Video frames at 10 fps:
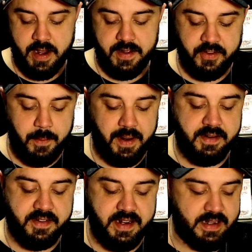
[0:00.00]
Somebody
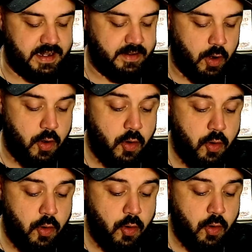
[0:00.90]
sent the,
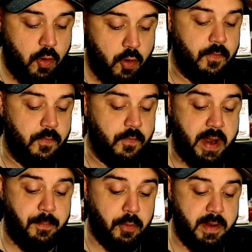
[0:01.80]
oh, the
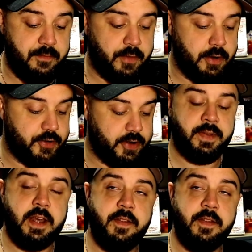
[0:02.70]
peppermint version.